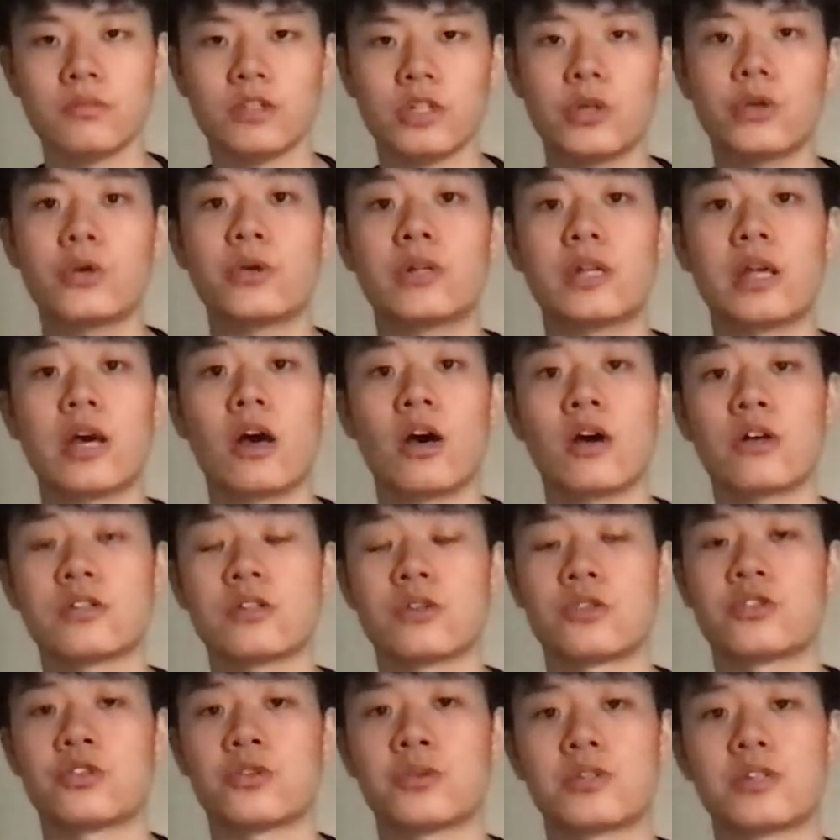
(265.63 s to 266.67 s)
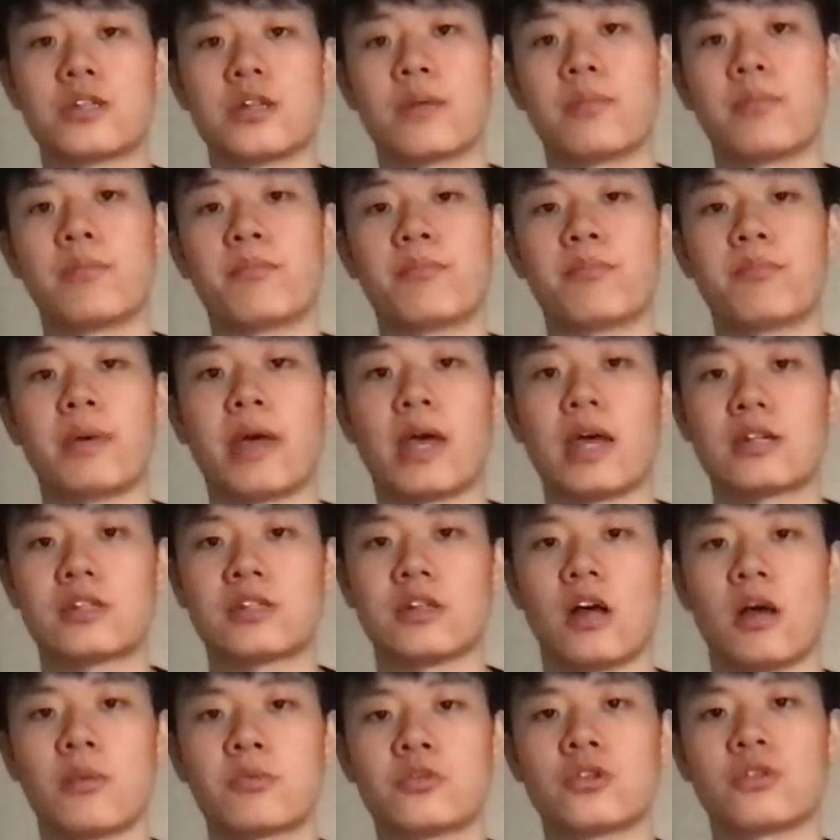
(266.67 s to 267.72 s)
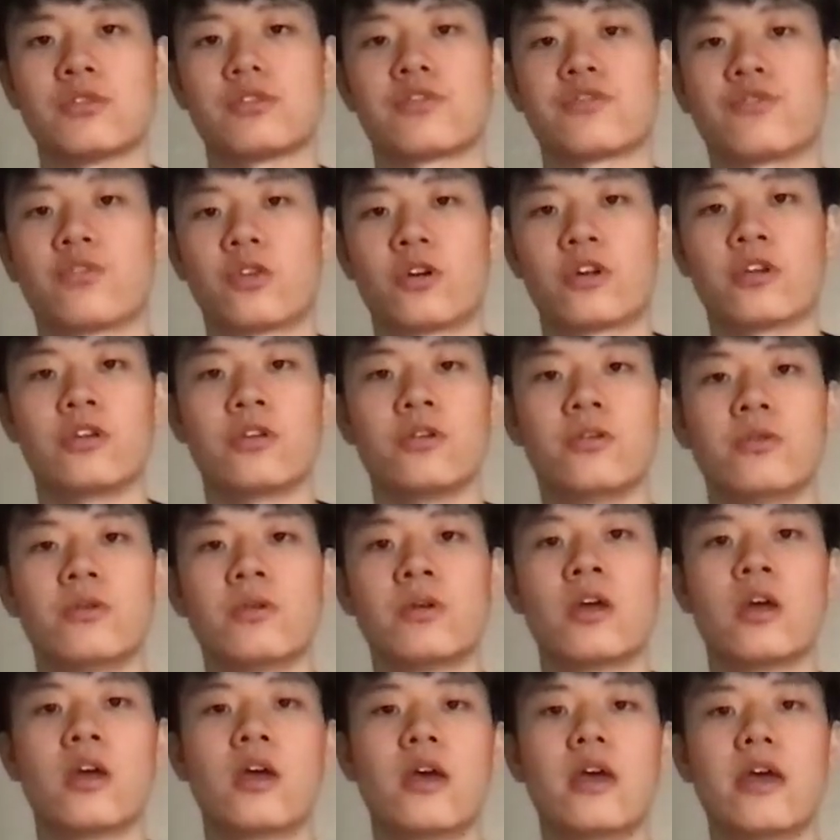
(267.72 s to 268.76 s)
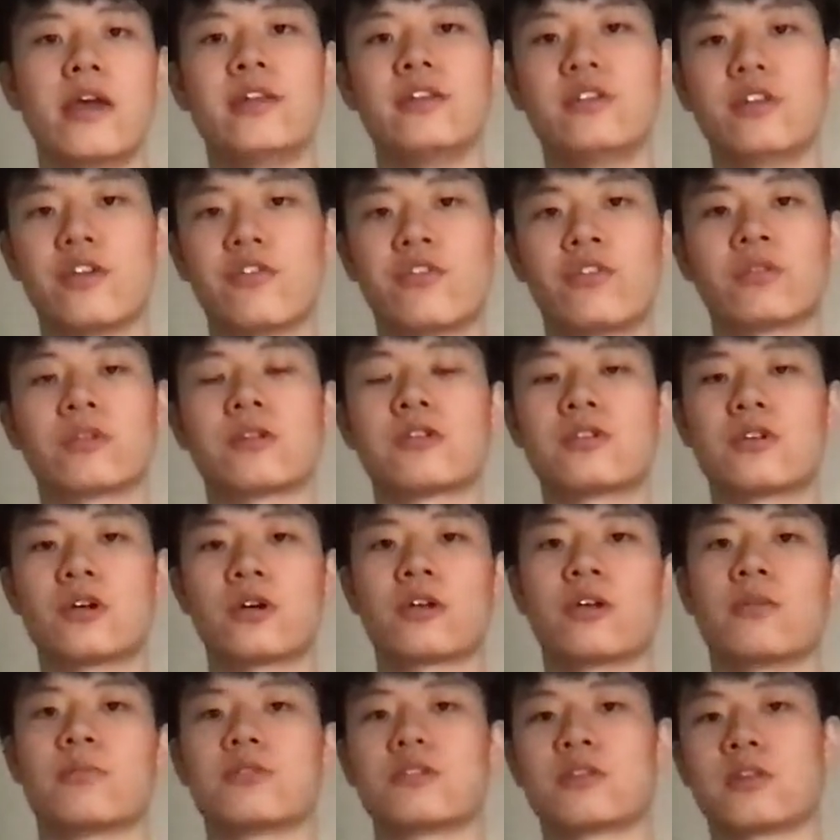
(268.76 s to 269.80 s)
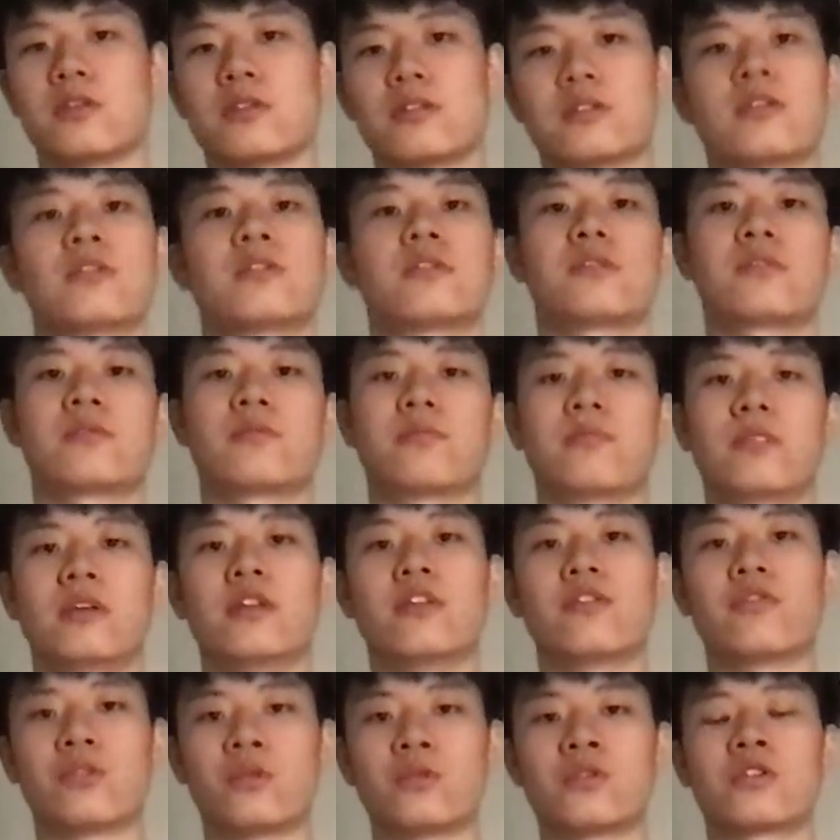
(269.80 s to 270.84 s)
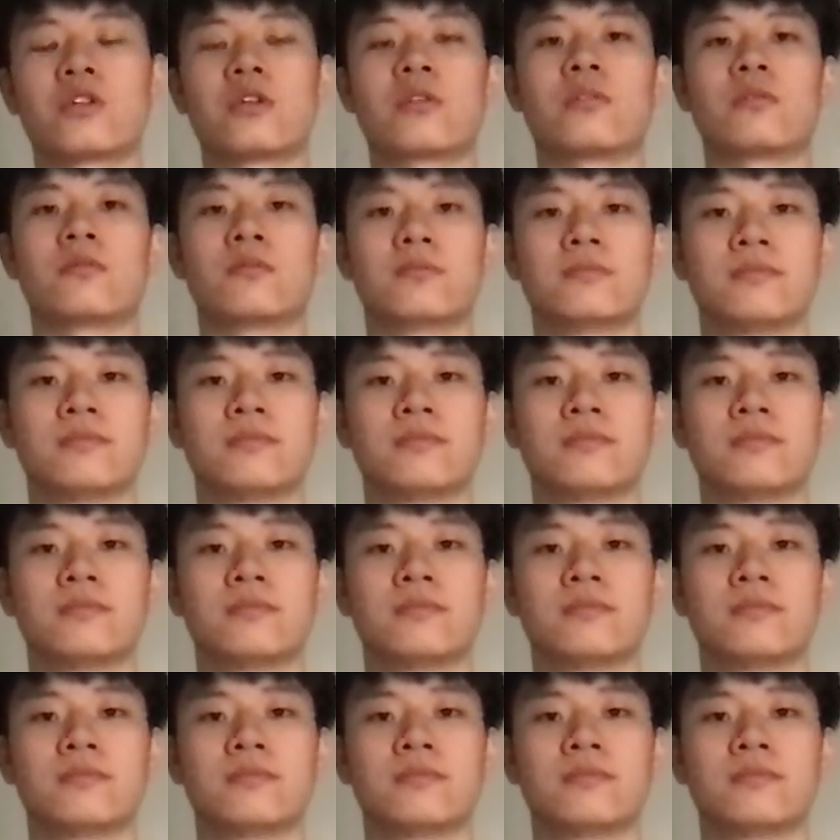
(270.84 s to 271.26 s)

you can now also choose the best options for you in different circumstances in the future.